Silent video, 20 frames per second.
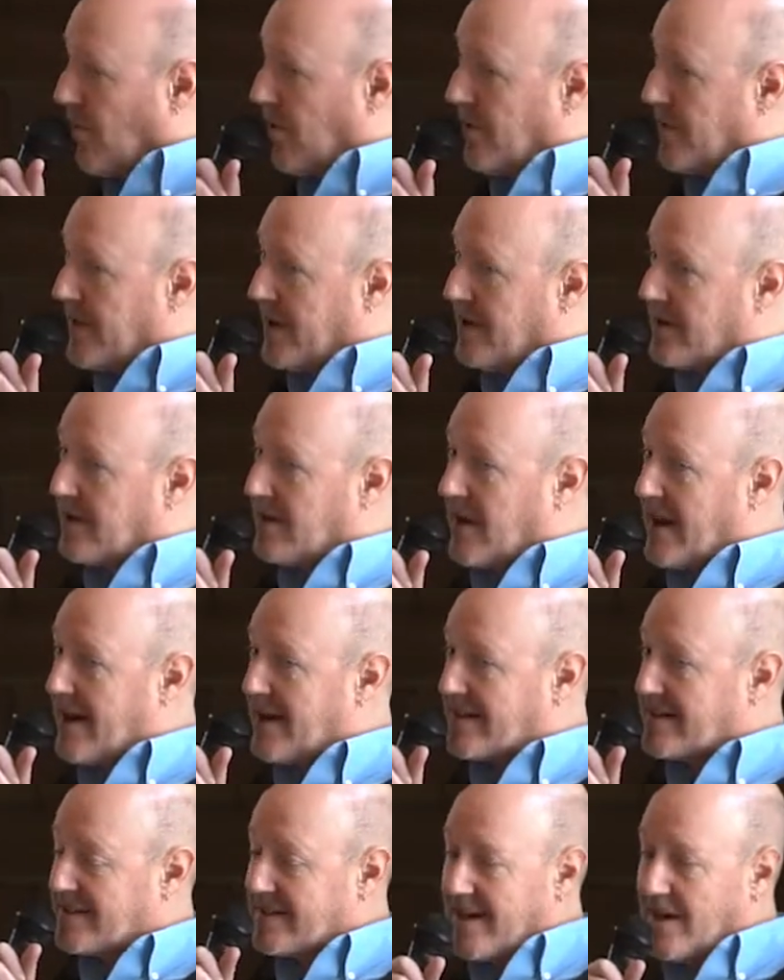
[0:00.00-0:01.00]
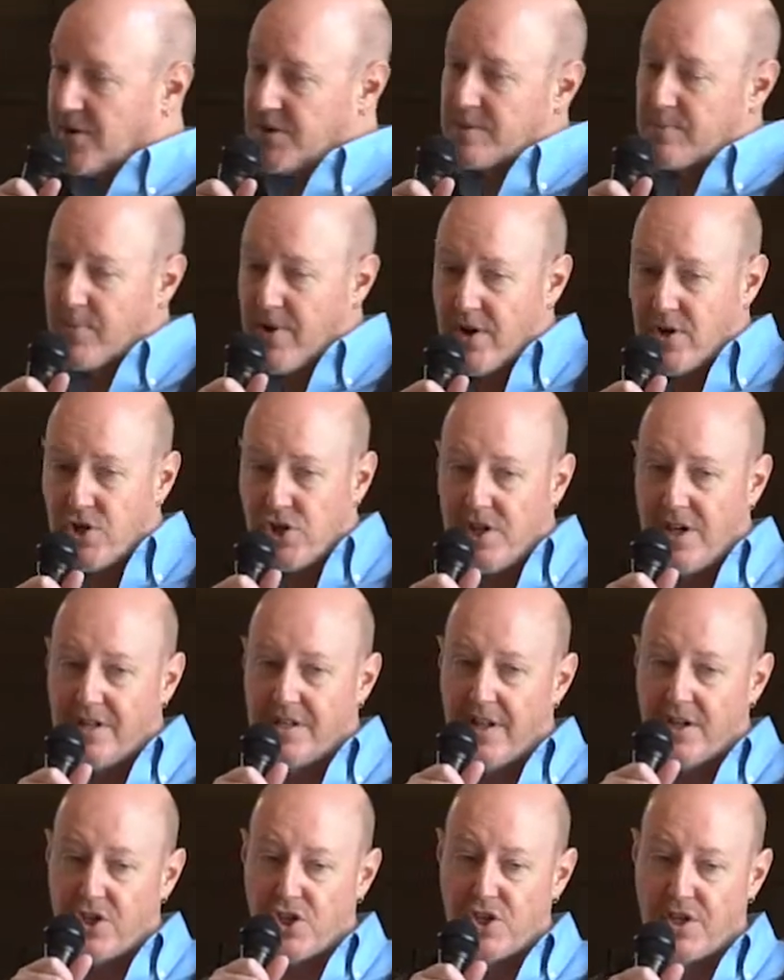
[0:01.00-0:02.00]
more than an Excel spreadsheet
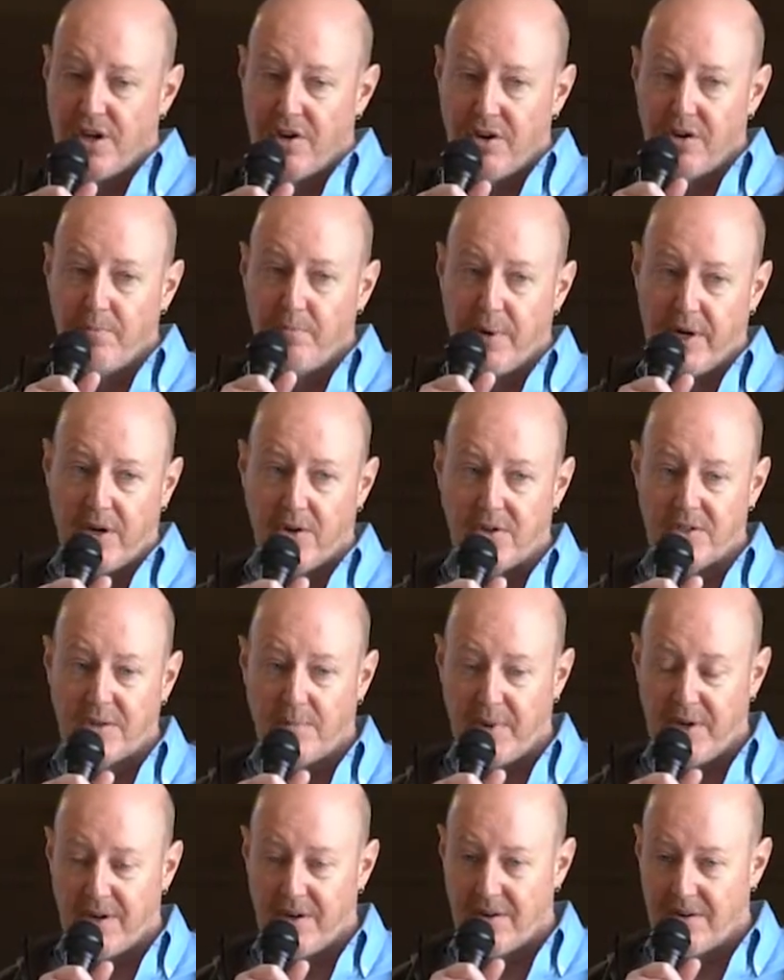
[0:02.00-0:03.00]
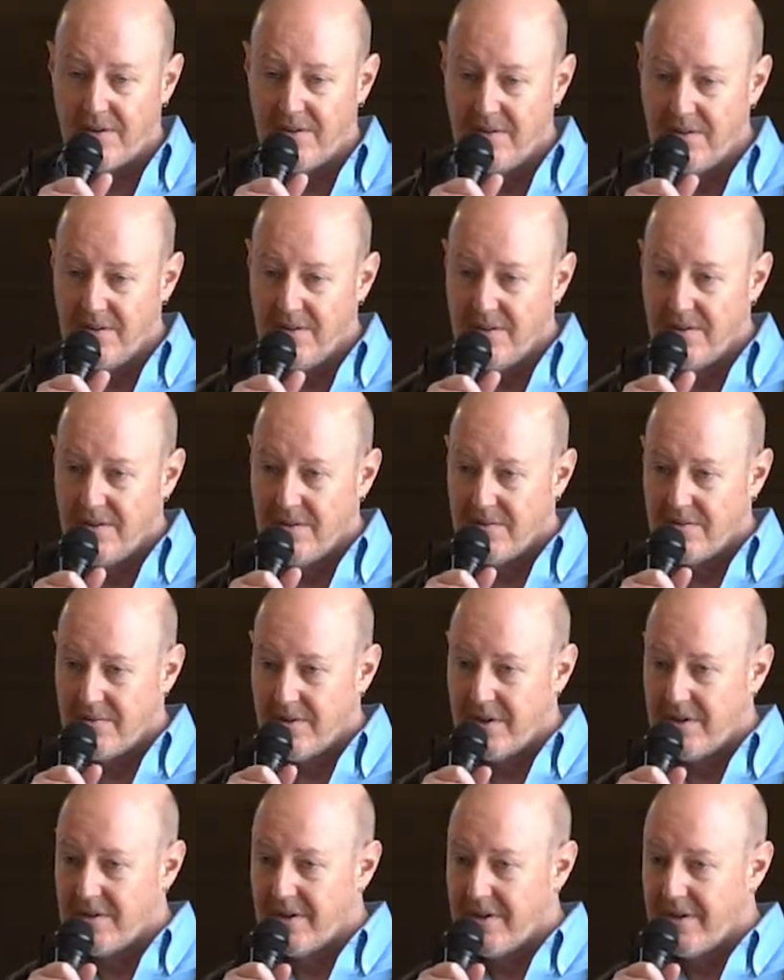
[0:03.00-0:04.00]
that's shared peer-to-peer
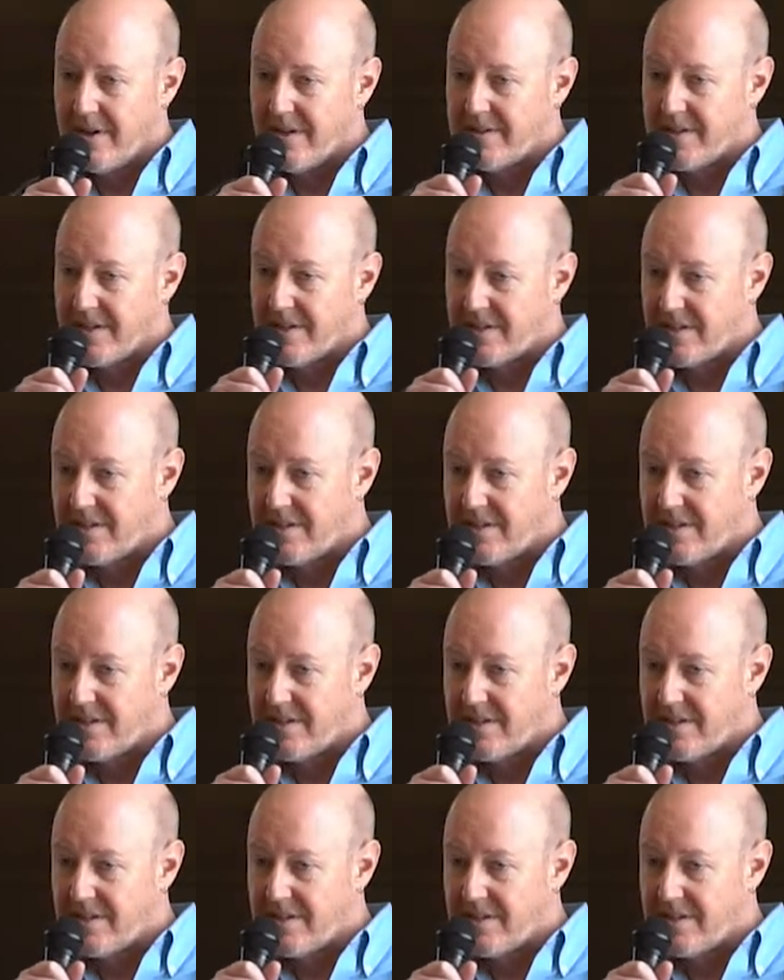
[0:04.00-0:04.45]
right? It's a